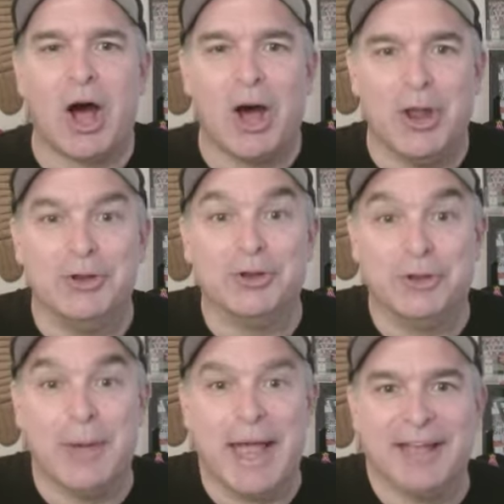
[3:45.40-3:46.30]
on your
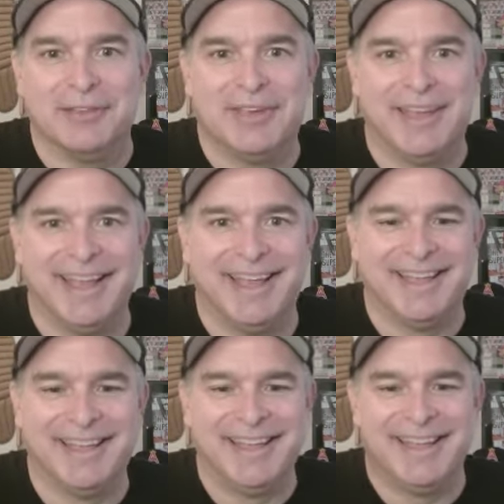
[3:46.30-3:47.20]
two hands.
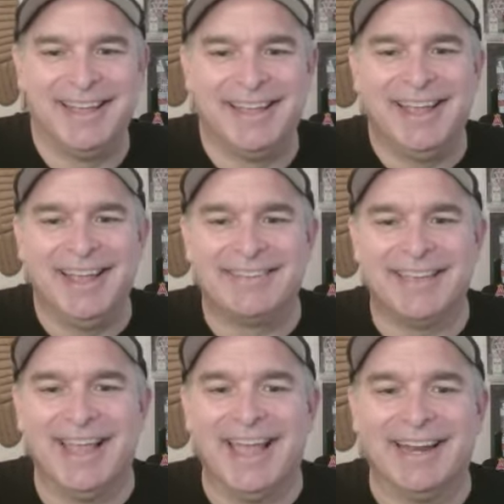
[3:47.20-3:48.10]

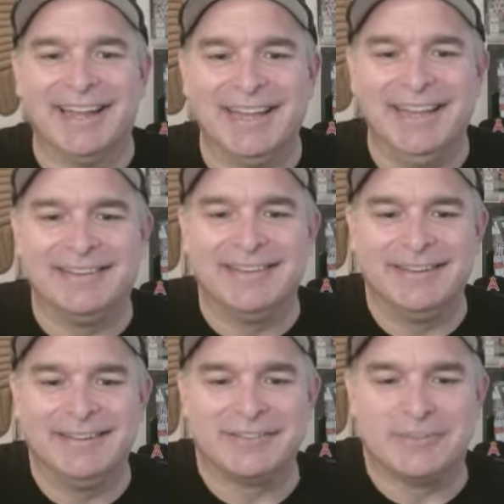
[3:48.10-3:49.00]
It's an elite,
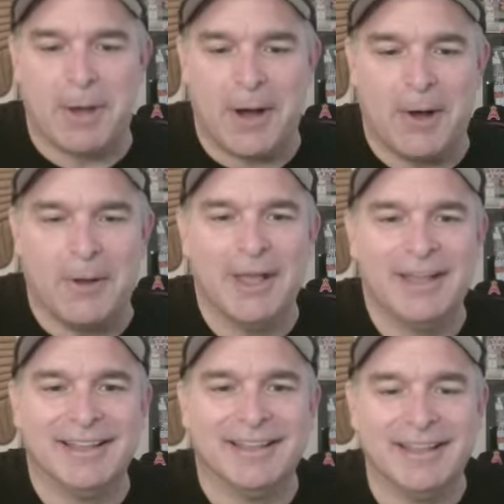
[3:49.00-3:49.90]
small
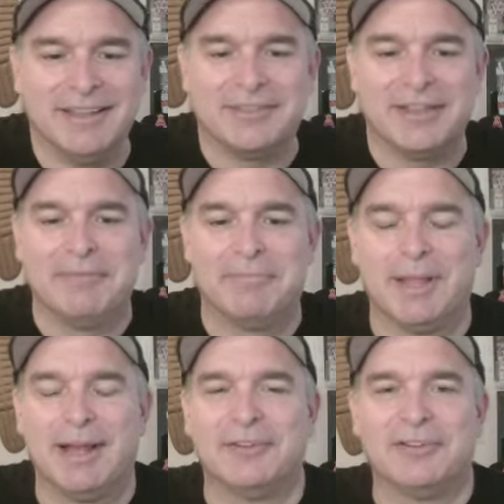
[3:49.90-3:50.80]
list of
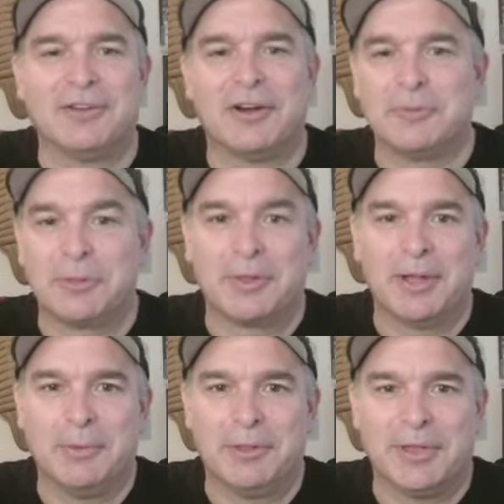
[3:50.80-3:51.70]
players. It starts
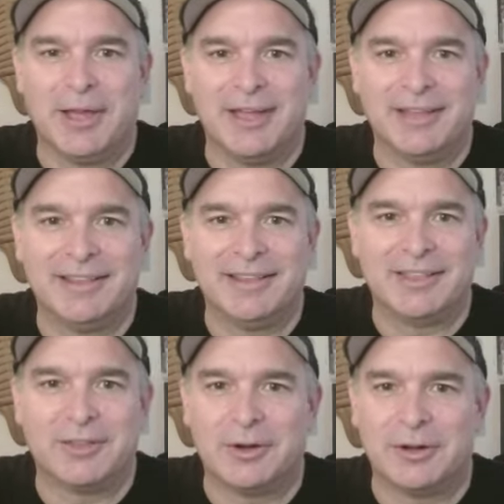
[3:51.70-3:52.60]
with
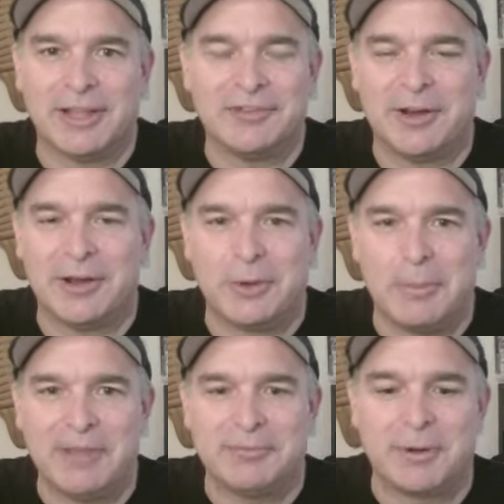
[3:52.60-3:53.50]
legendary
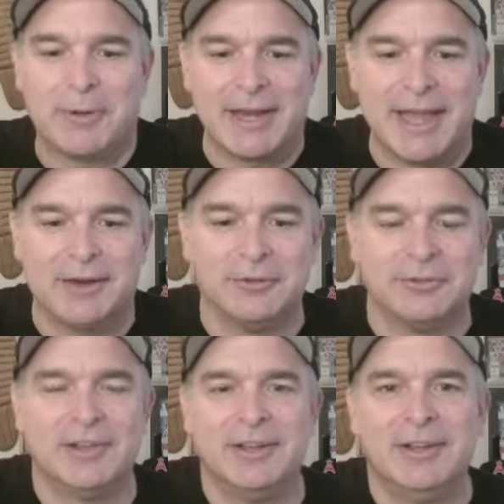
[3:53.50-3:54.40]
third baseman Greg
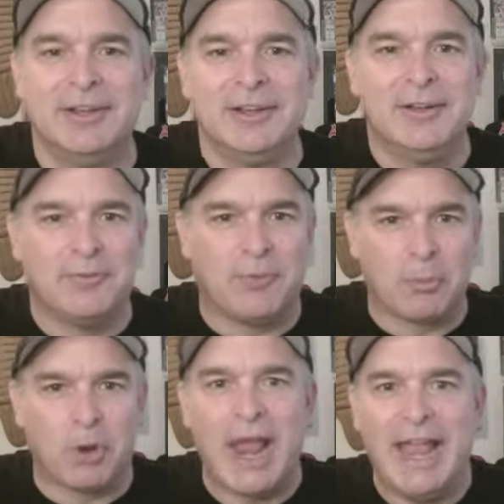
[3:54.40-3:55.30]
Nettles,
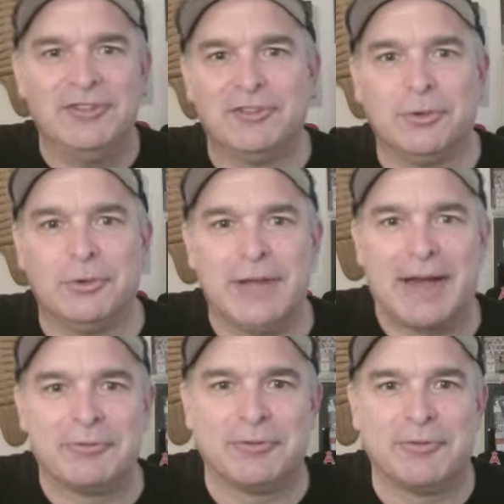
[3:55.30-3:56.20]
former Angel
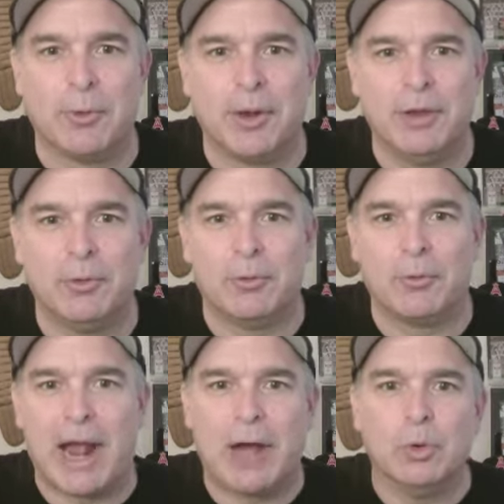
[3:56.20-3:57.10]
after 40,
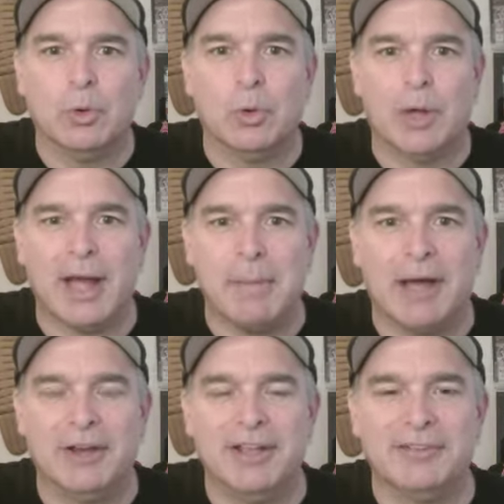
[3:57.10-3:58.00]
Raul
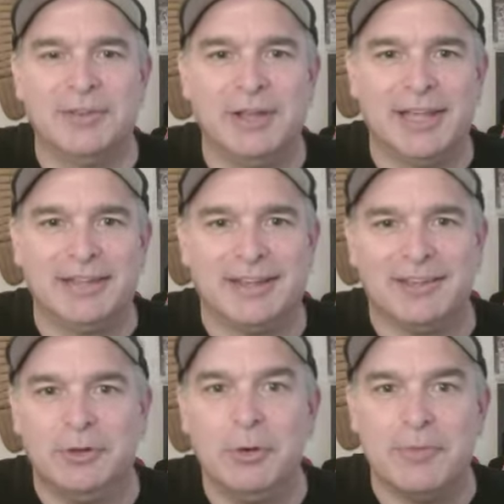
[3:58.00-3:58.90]
Ibanez. He hit
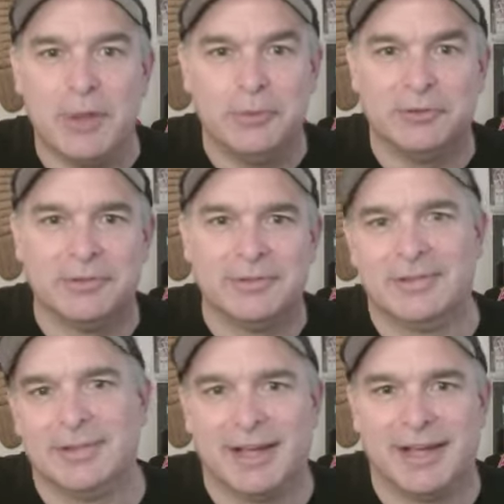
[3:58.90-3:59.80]
two of those
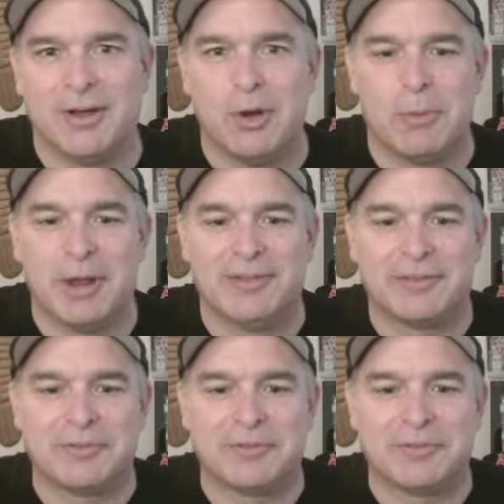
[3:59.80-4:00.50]
home runs